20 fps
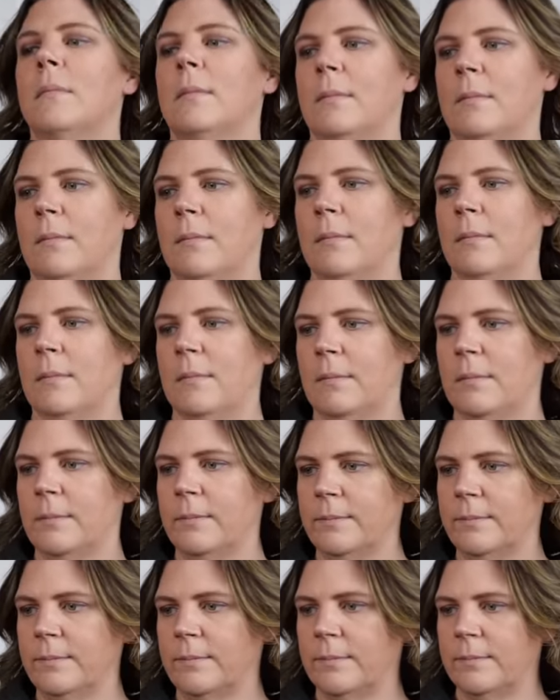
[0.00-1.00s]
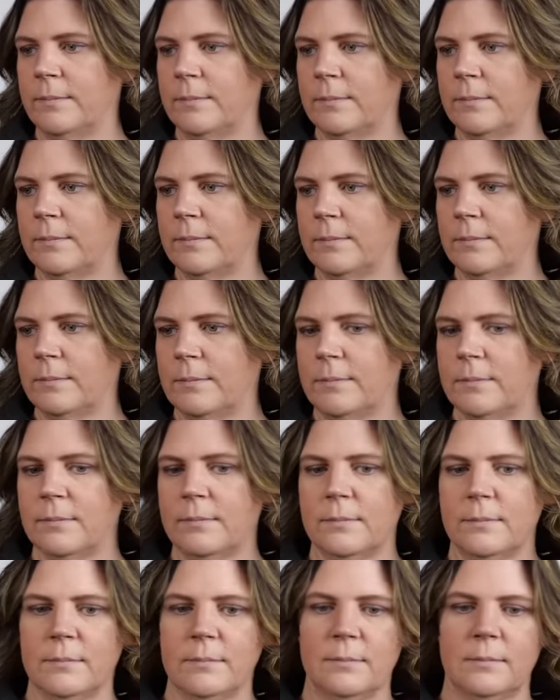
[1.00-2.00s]

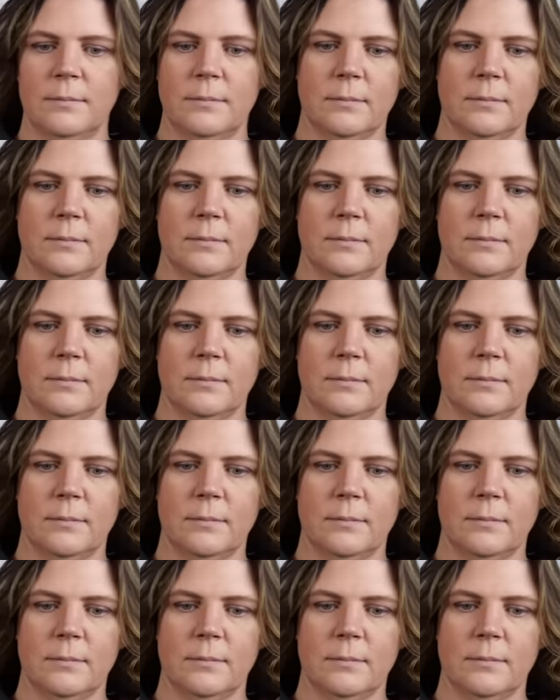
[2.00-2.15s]
[no speech]